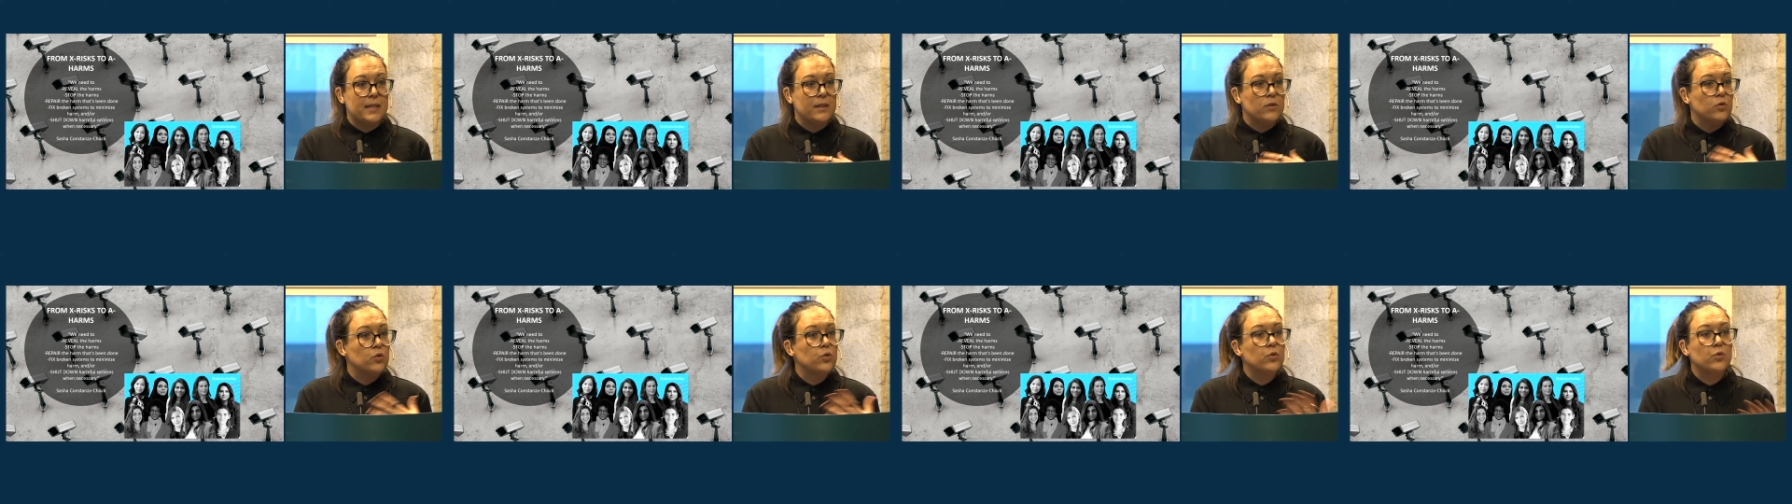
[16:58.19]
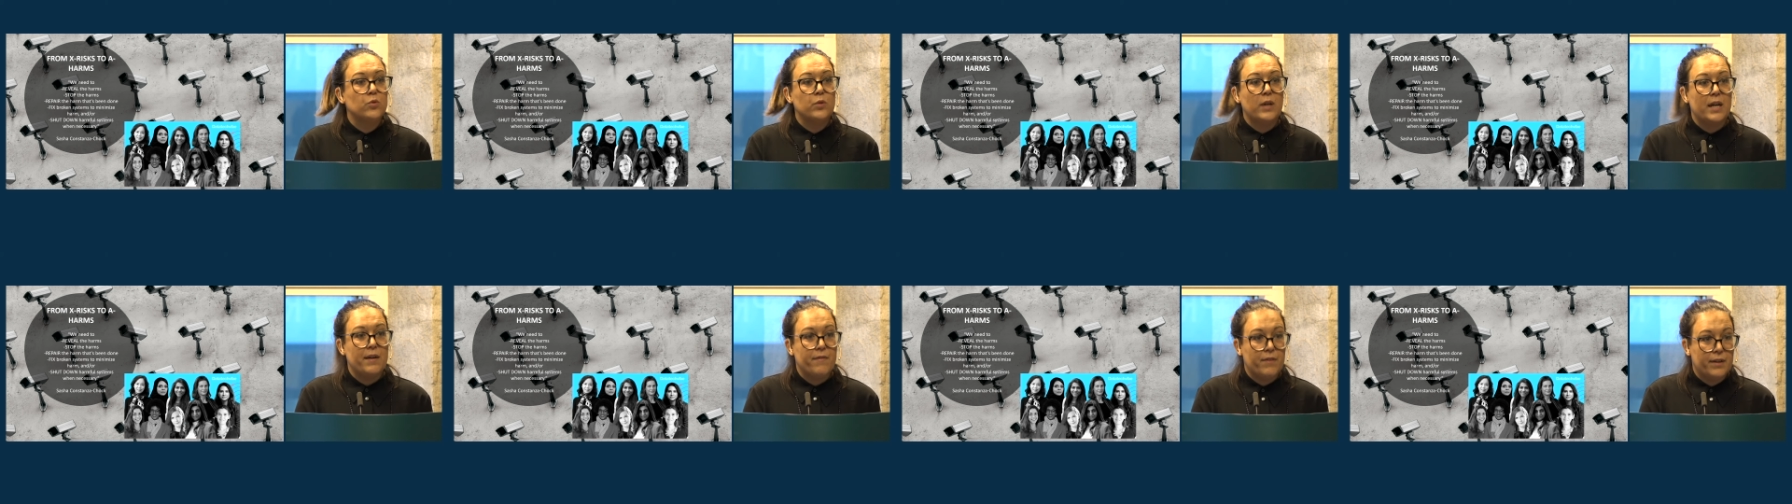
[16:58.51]
and to
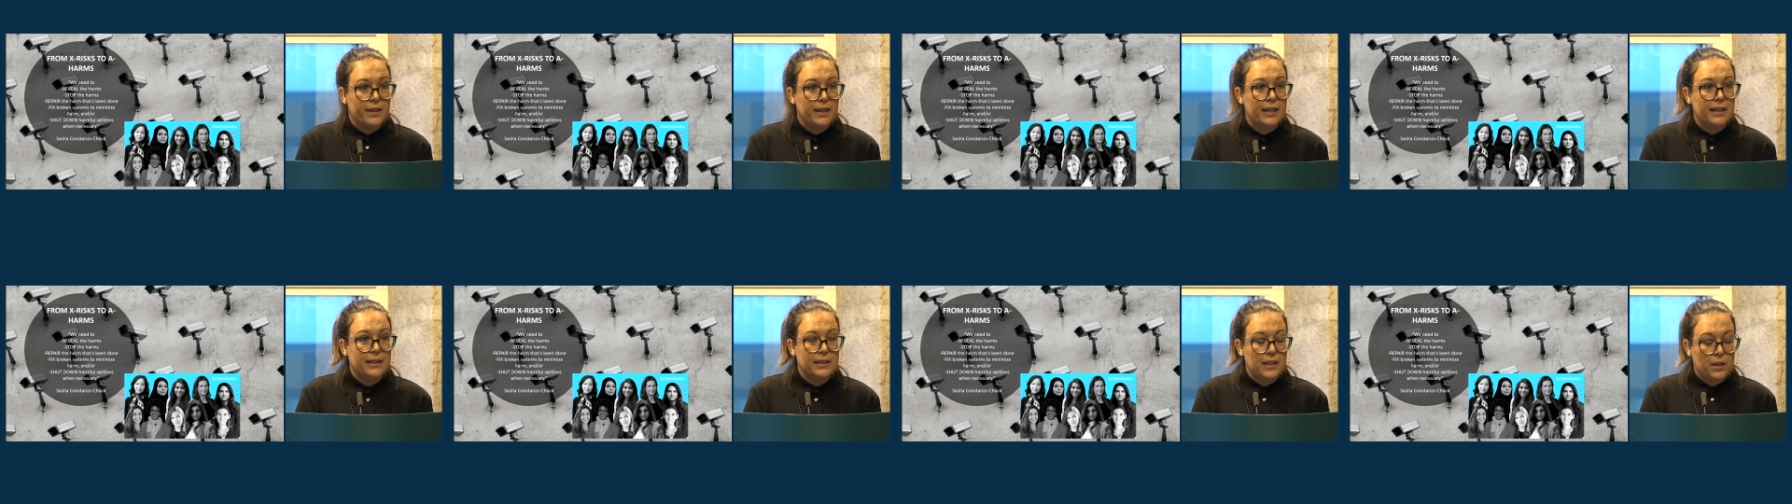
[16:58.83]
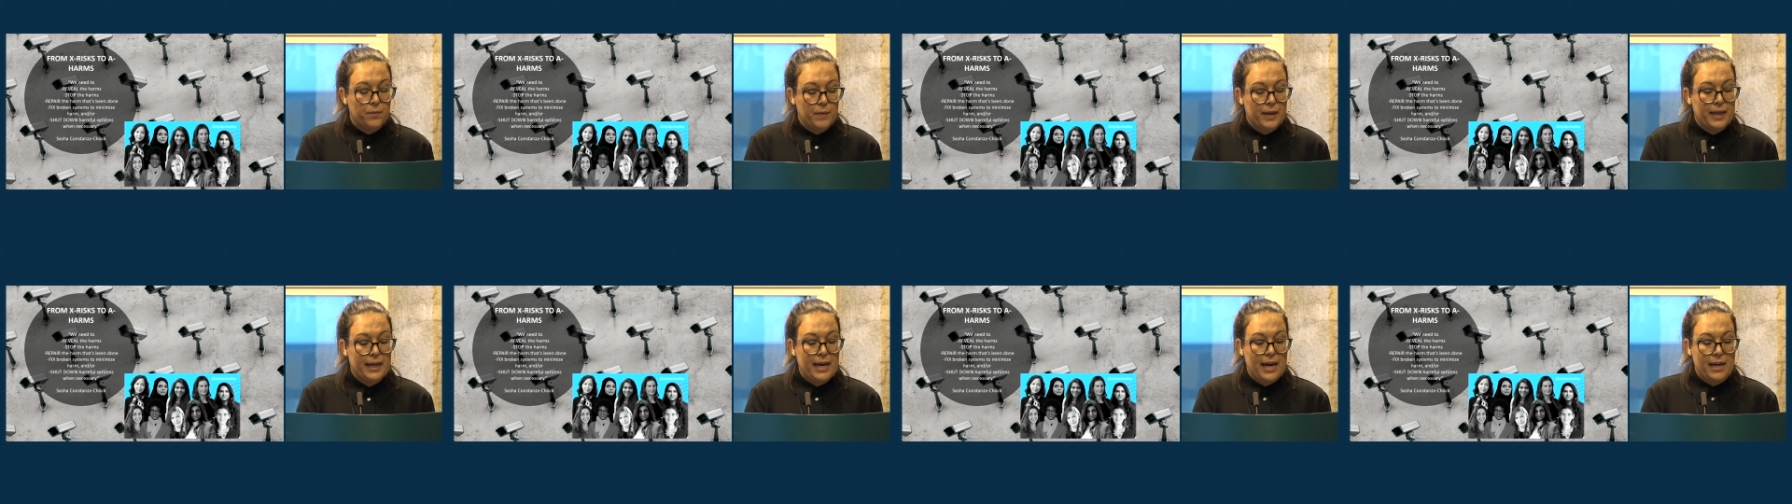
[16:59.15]
do everything
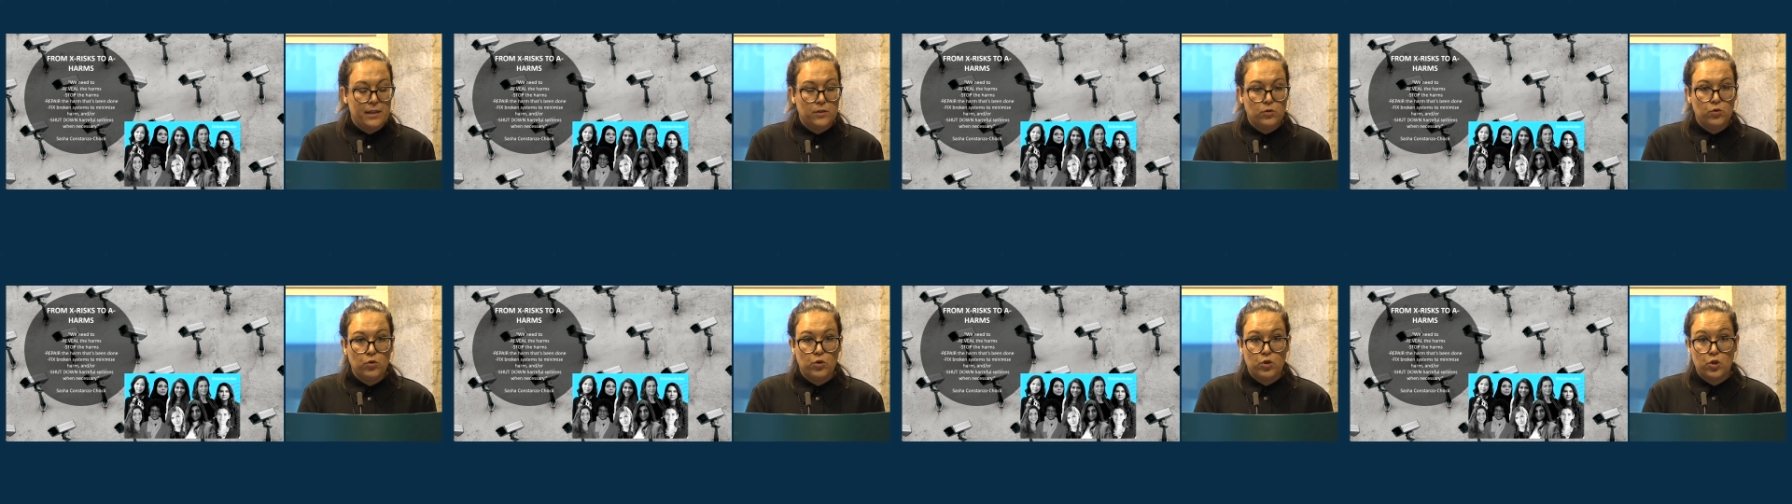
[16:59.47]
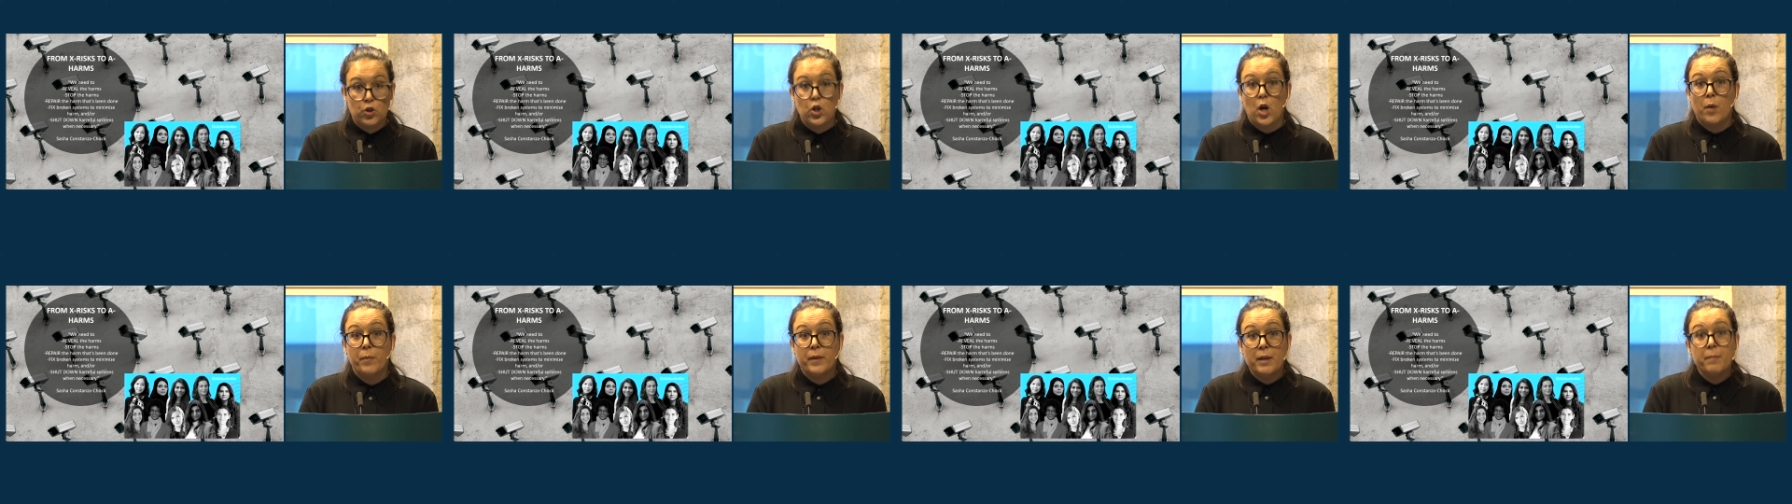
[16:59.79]
that we can to
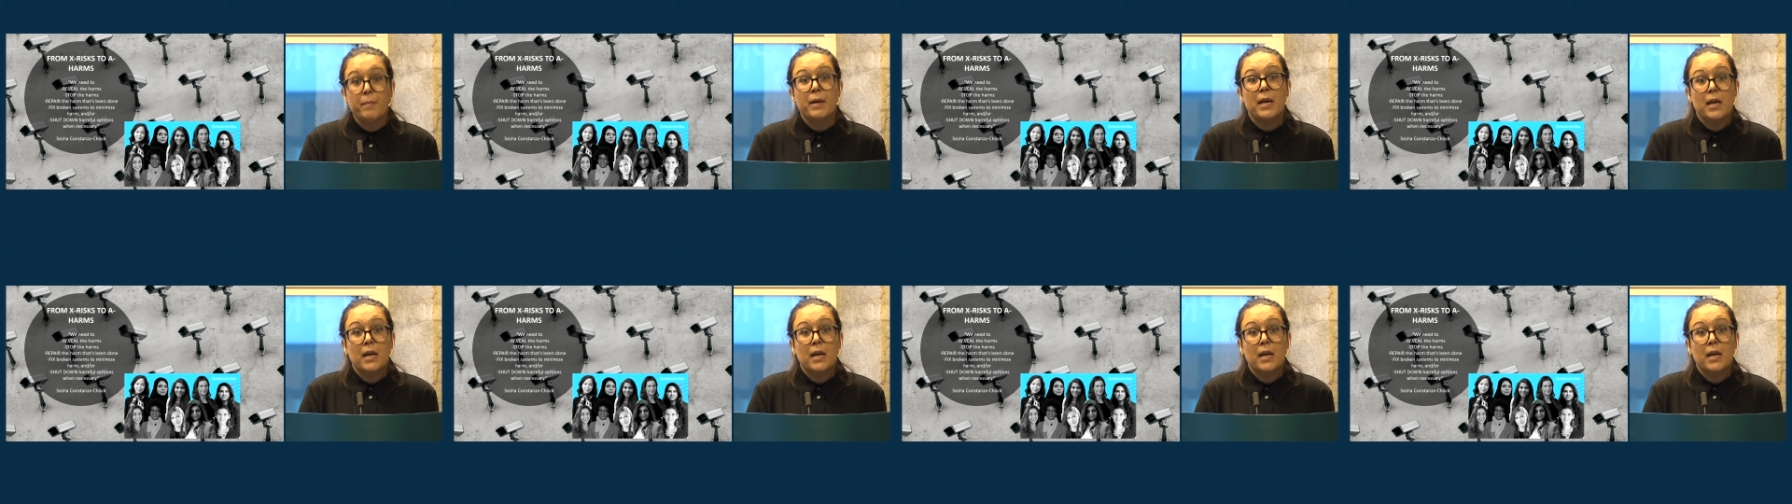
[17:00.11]
stop them,